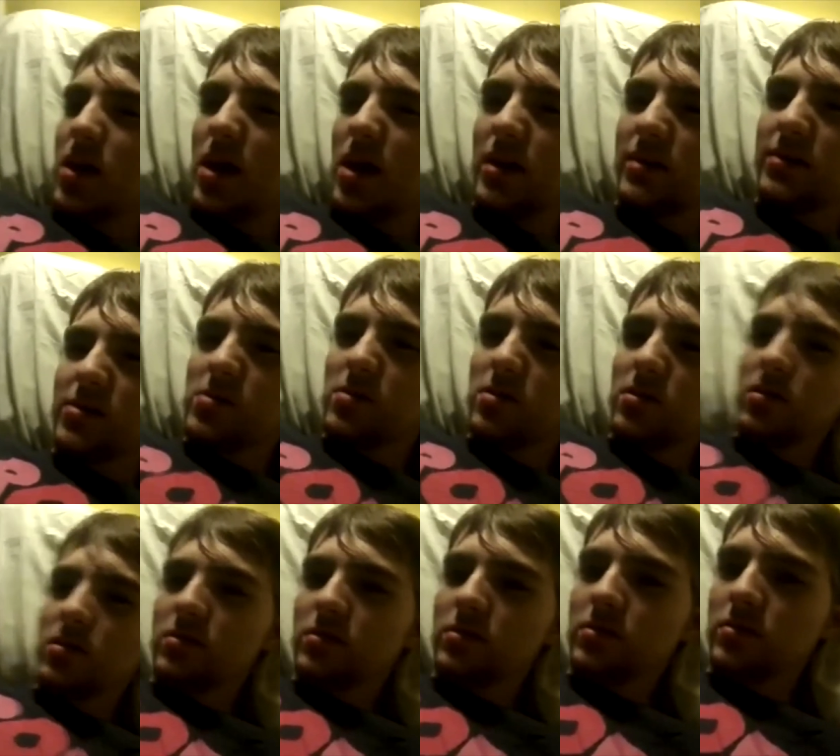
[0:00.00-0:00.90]
I saw
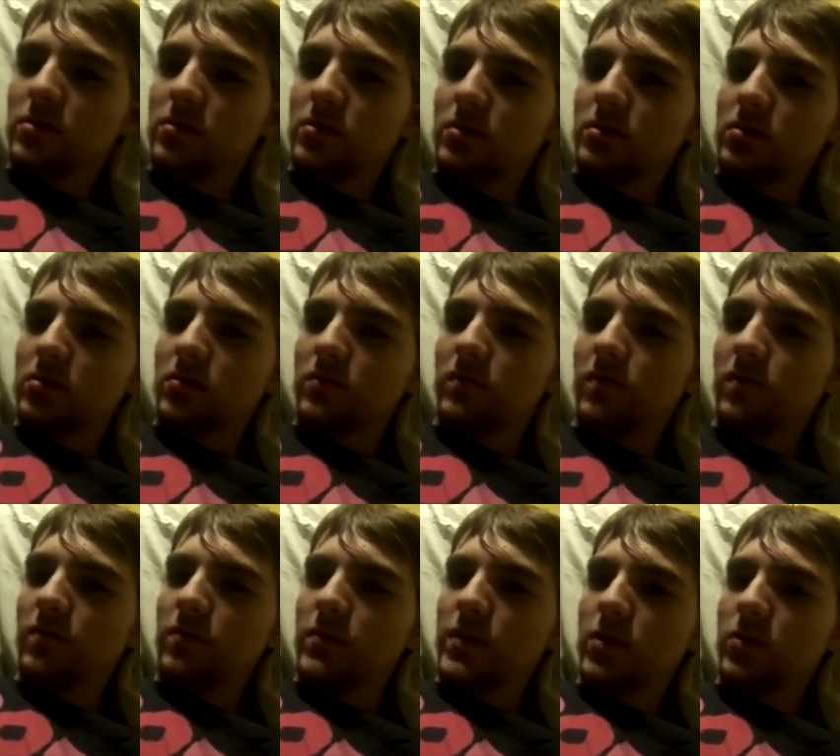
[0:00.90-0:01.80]
this good
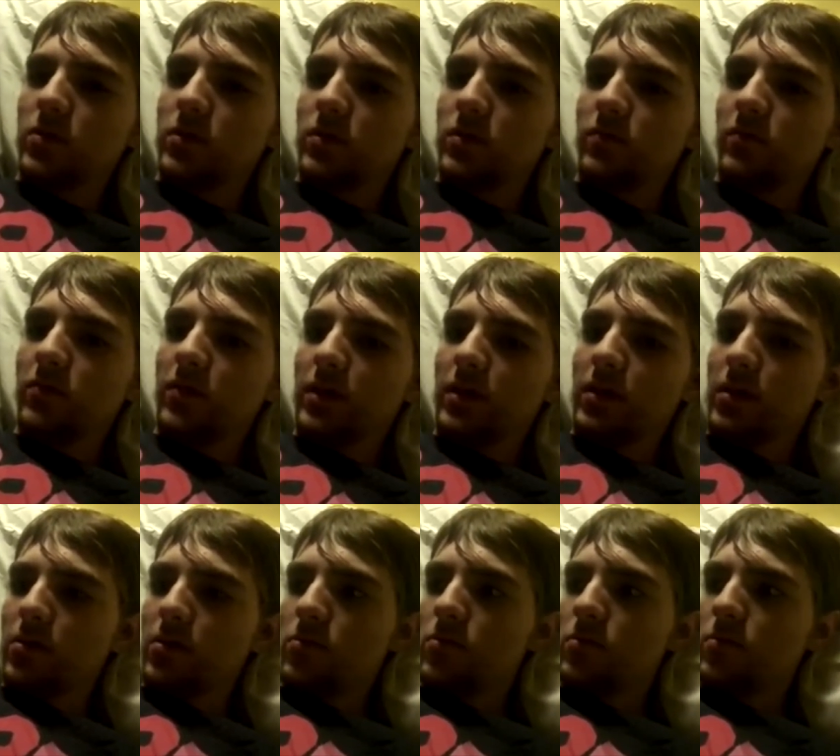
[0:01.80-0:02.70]
YouTube
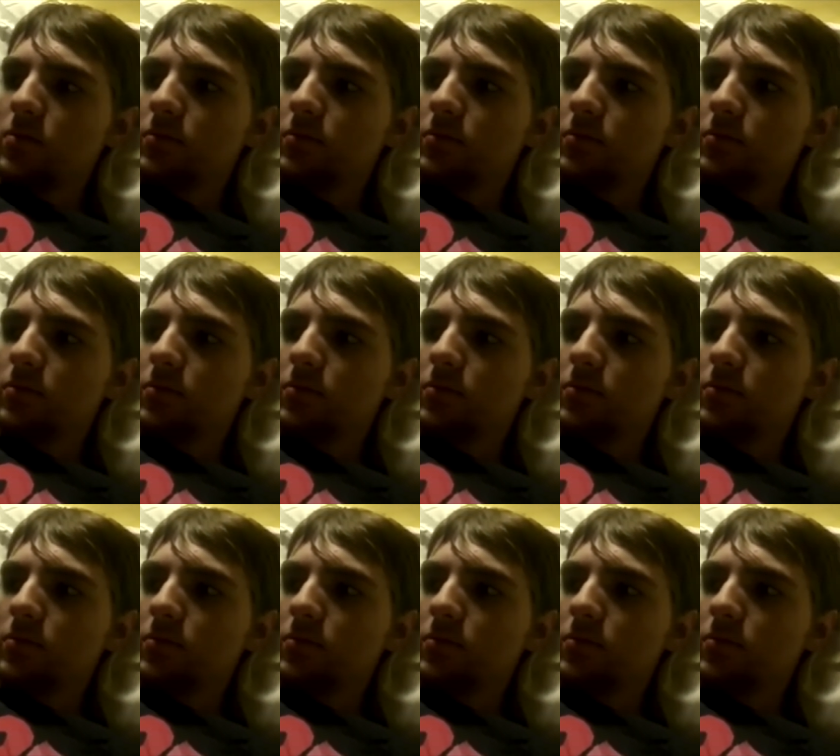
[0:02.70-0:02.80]
video,